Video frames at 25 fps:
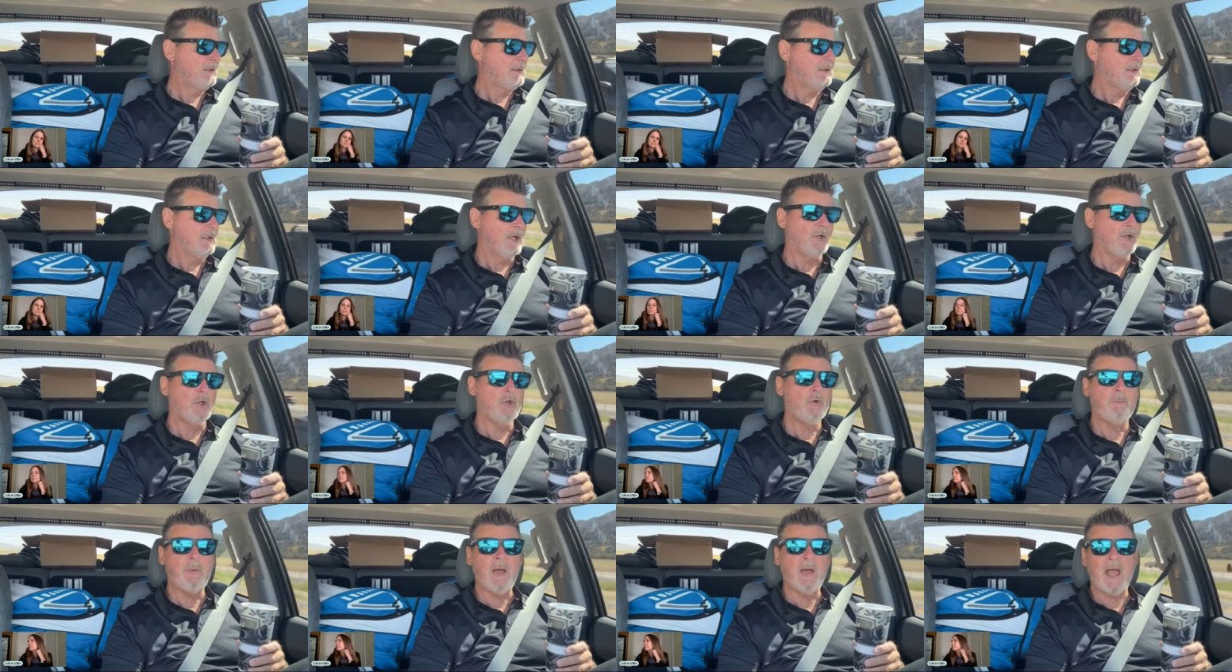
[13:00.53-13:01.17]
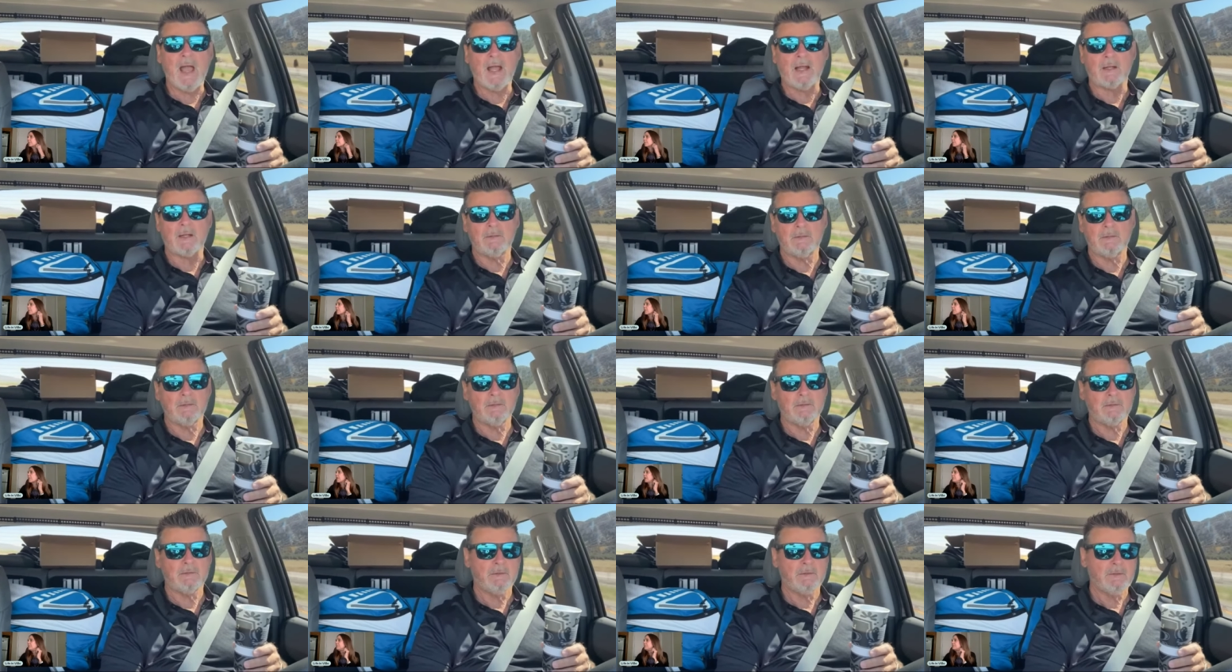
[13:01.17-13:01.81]
a new back.
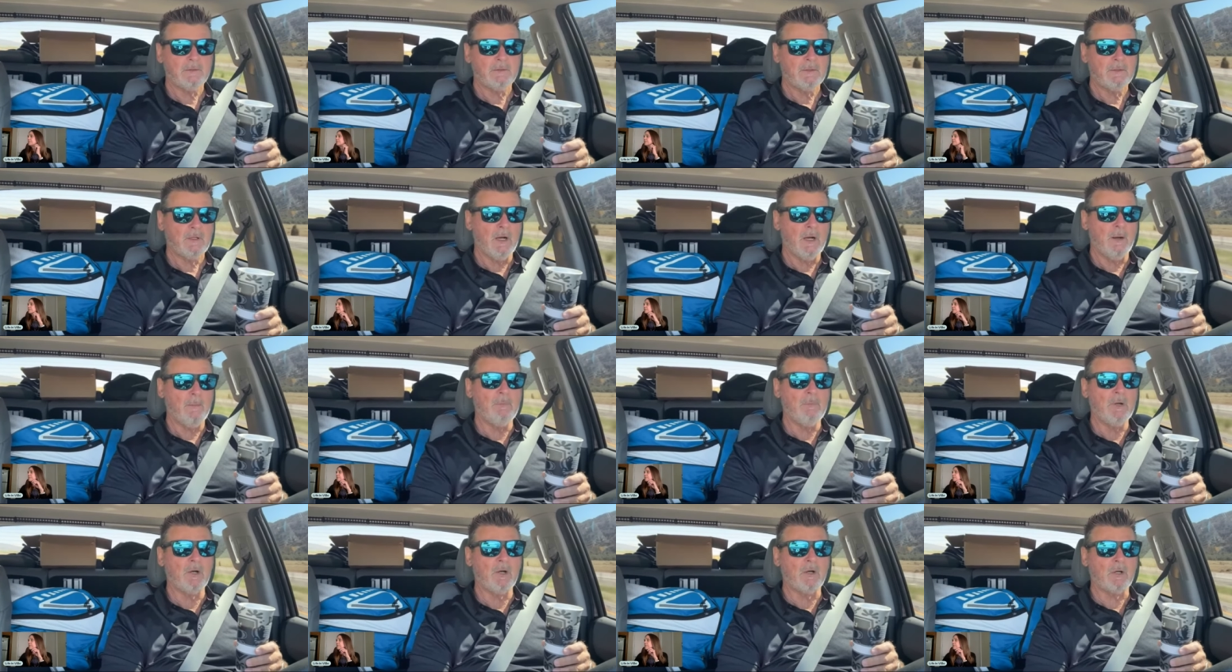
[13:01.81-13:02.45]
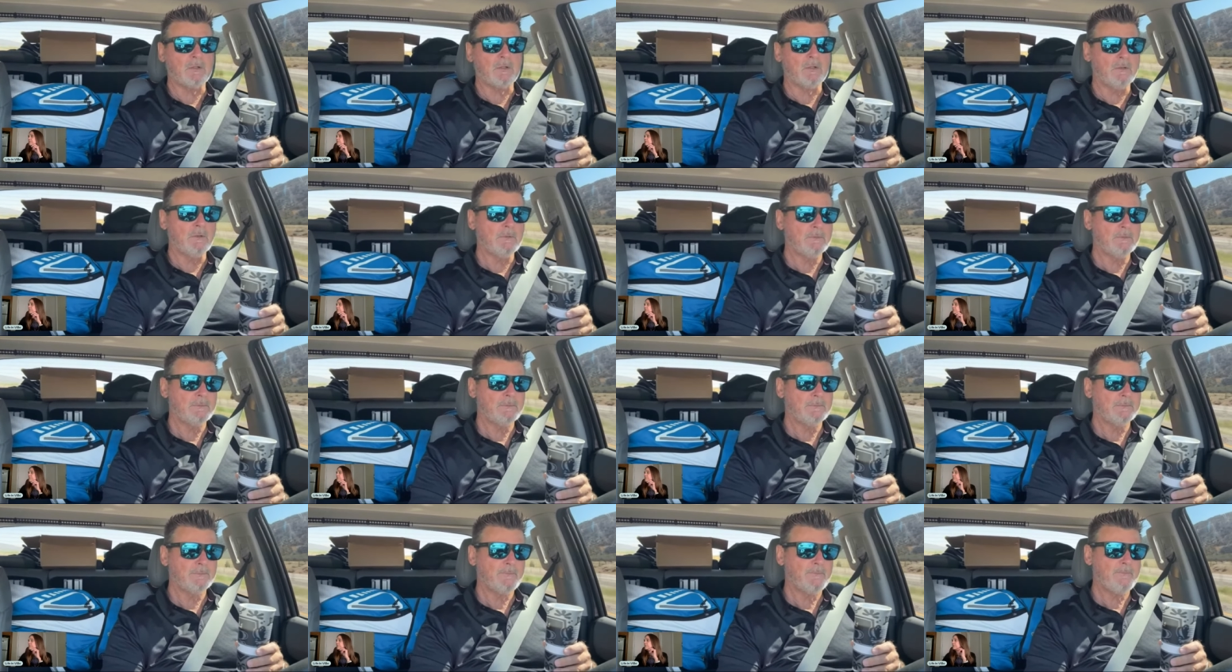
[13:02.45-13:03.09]
A miracle.
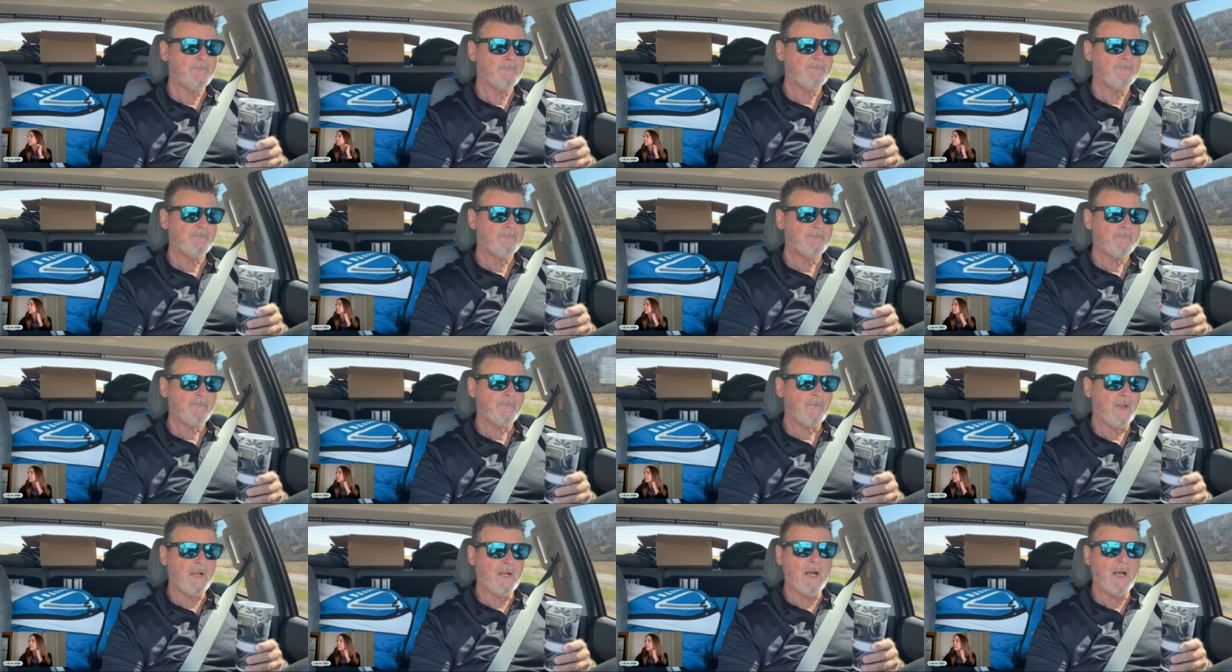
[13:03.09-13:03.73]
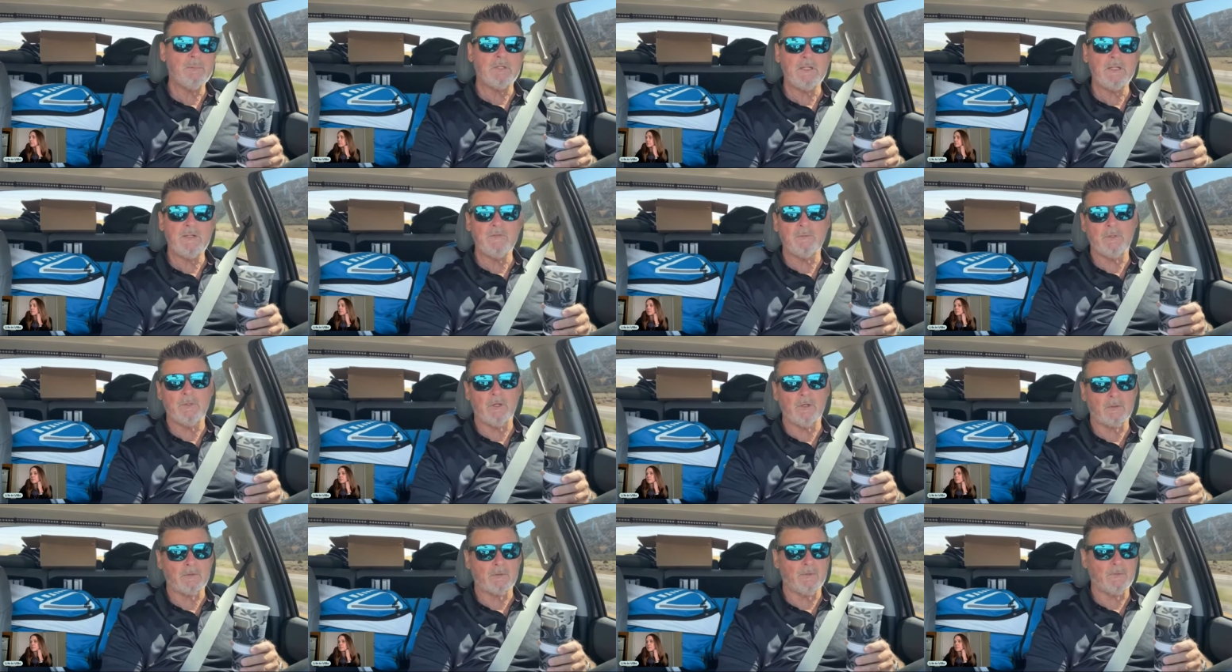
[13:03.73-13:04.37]
And I believe in
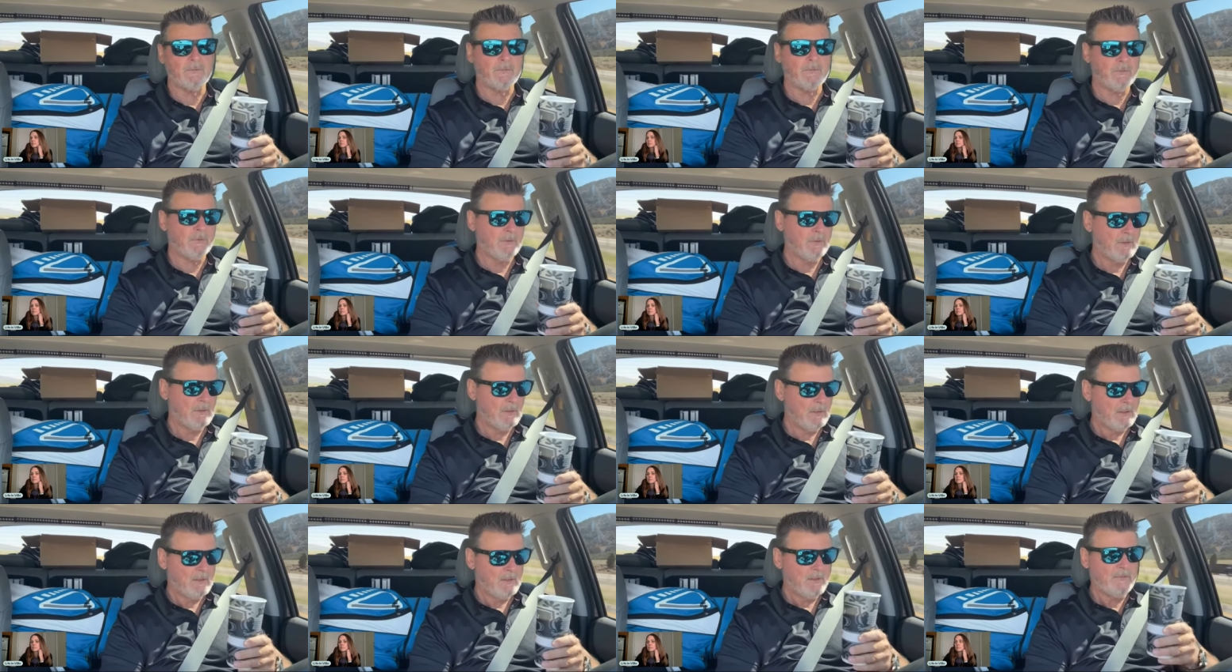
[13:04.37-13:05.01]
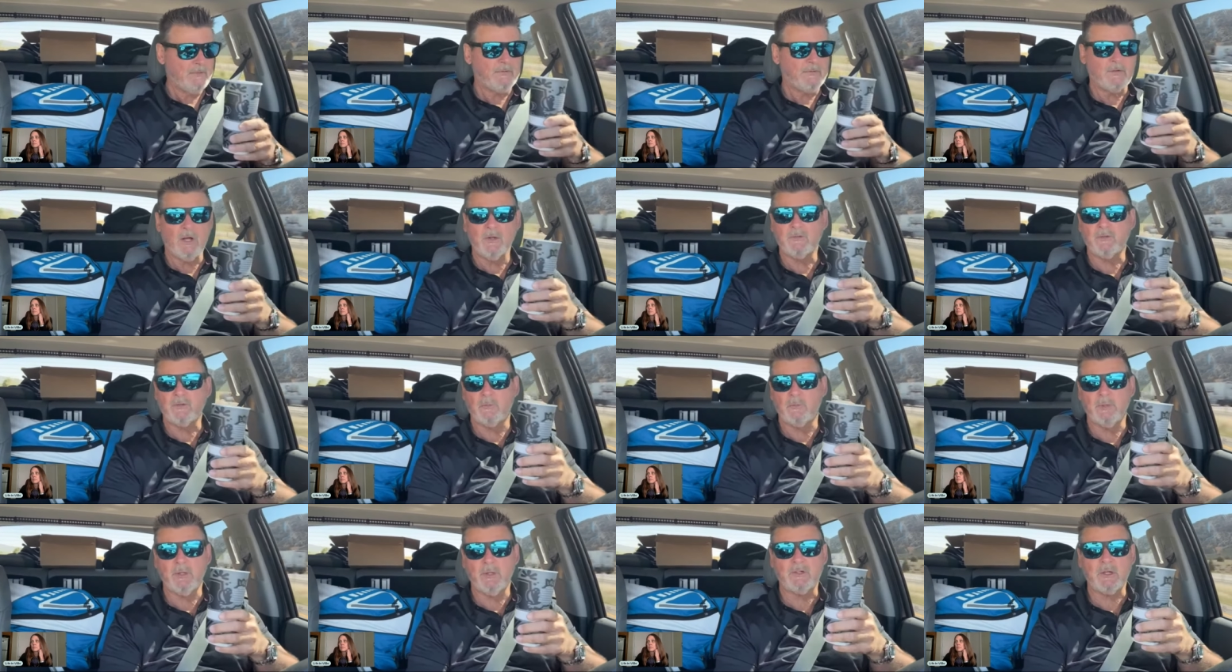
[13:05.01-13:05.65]
miracles. This is also
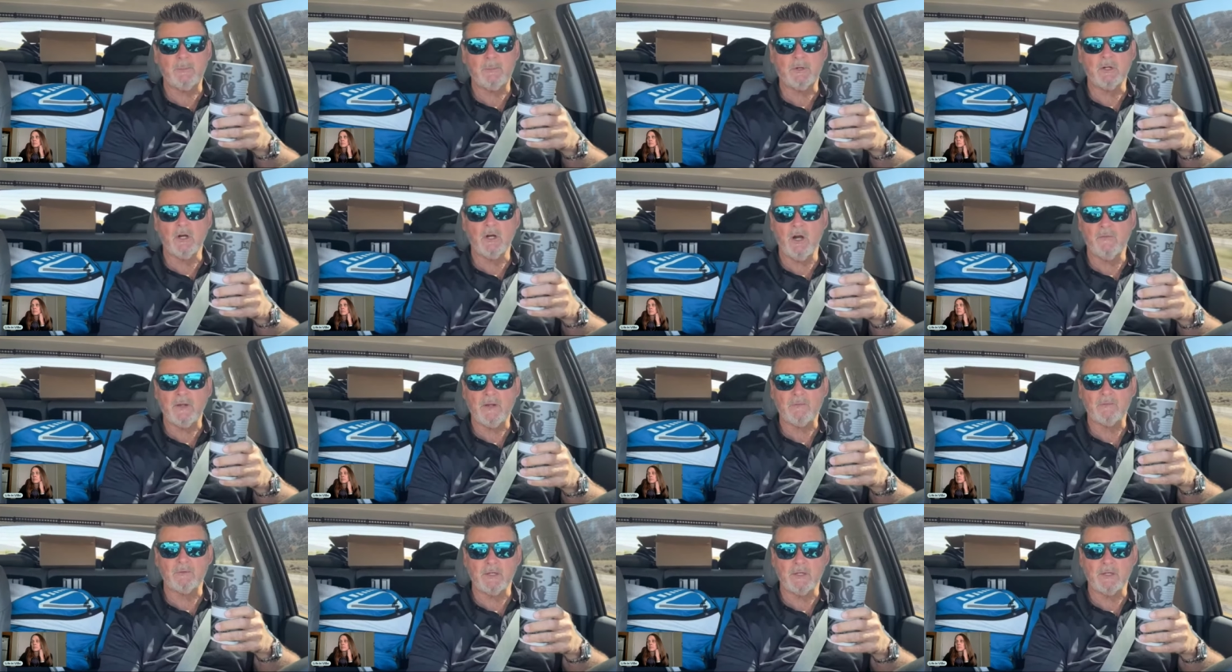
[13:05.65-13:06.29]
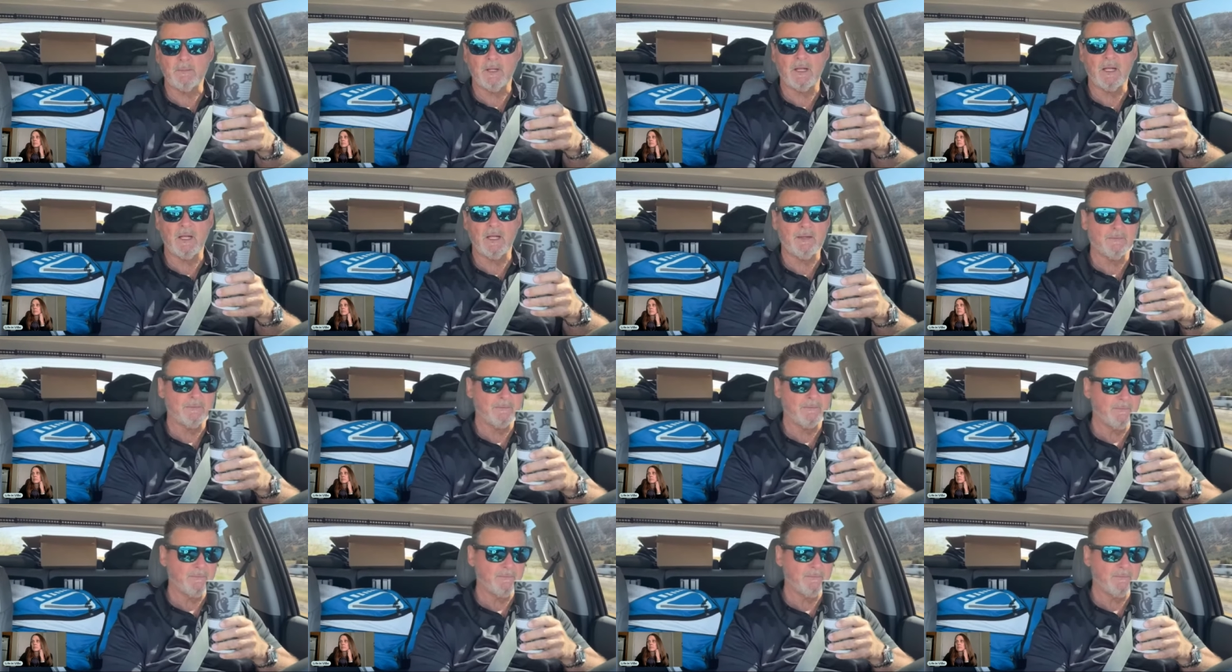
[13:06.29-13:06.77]
the best cup of coffee I've ever drank in my life.